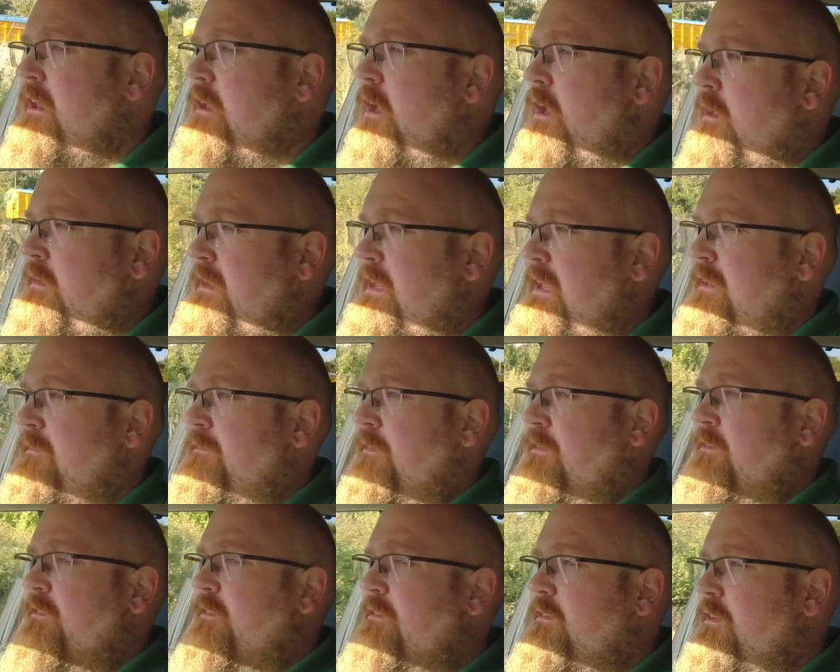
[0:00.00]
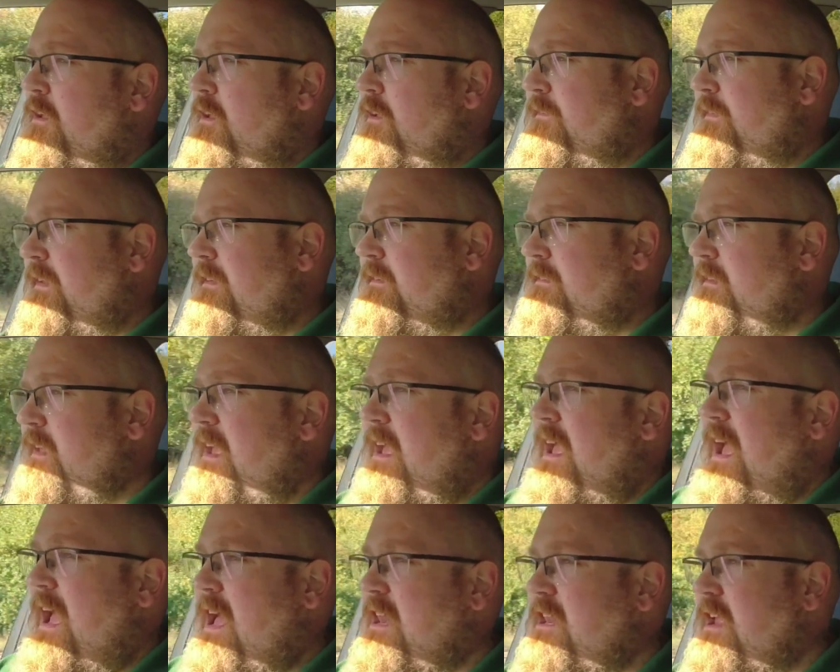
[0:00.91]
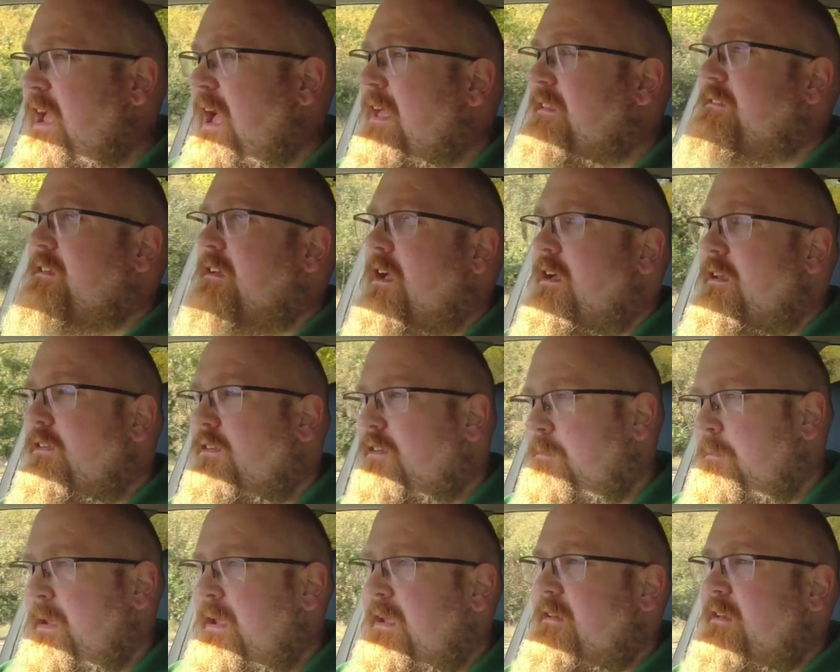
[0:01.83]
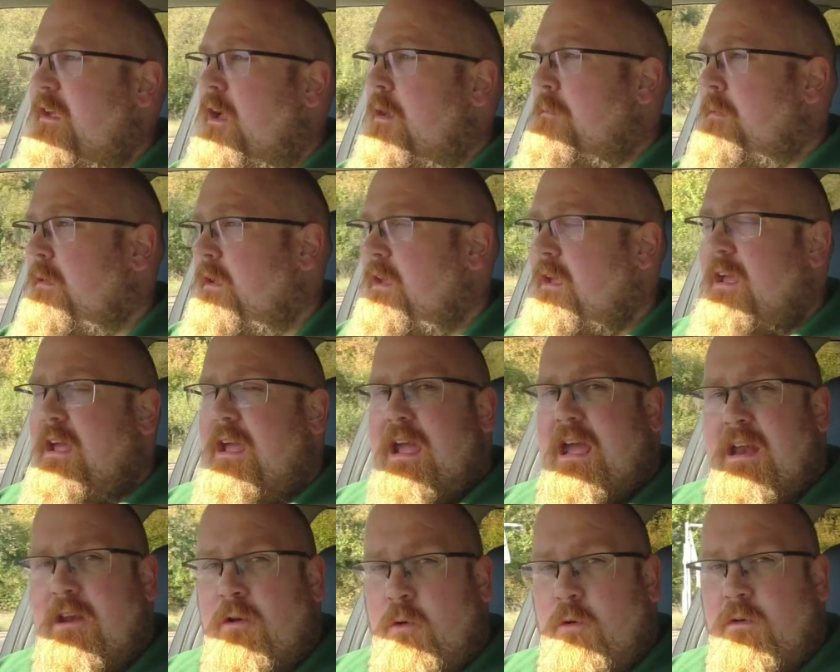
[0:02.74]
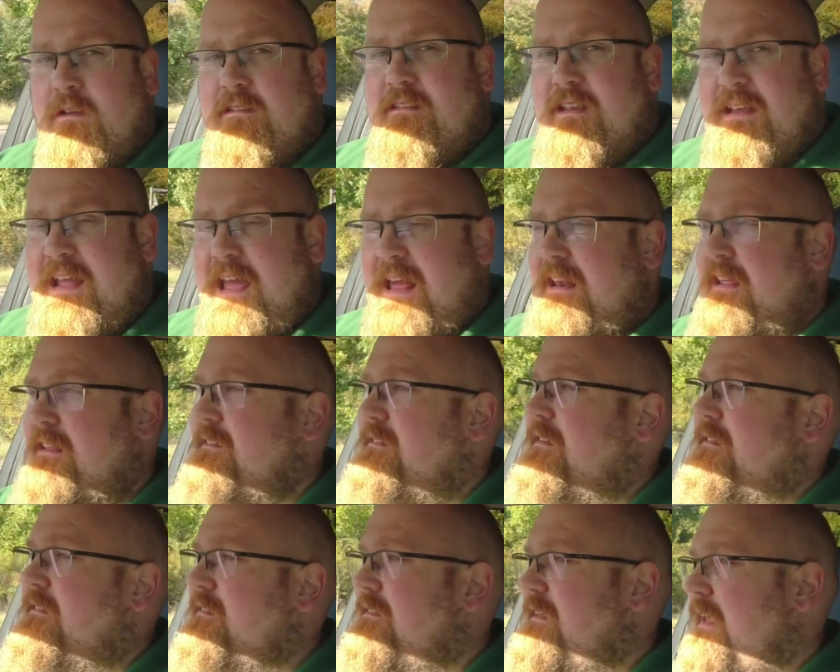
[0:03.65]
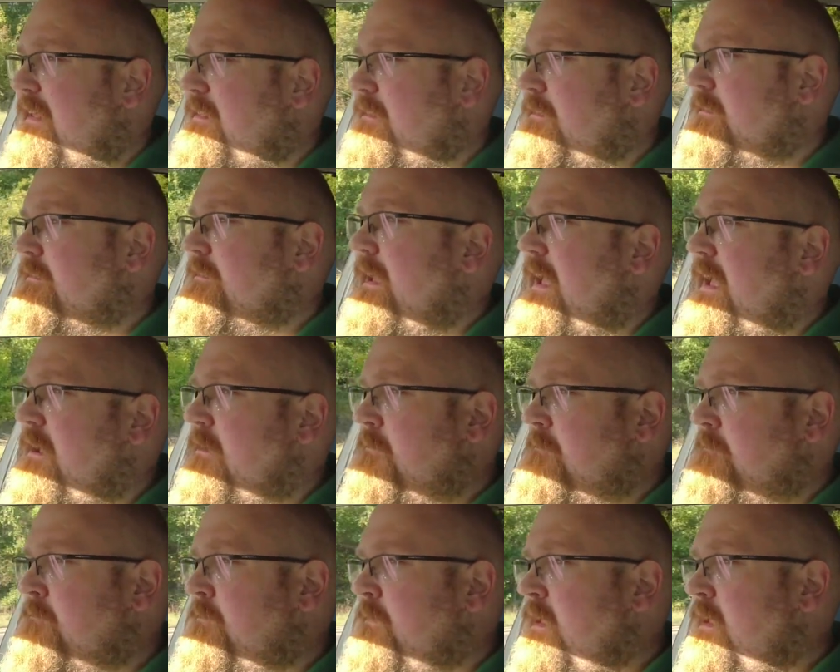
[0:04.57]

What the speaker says: uneven surface, and you had to kind of speed up in order to get it to settle down.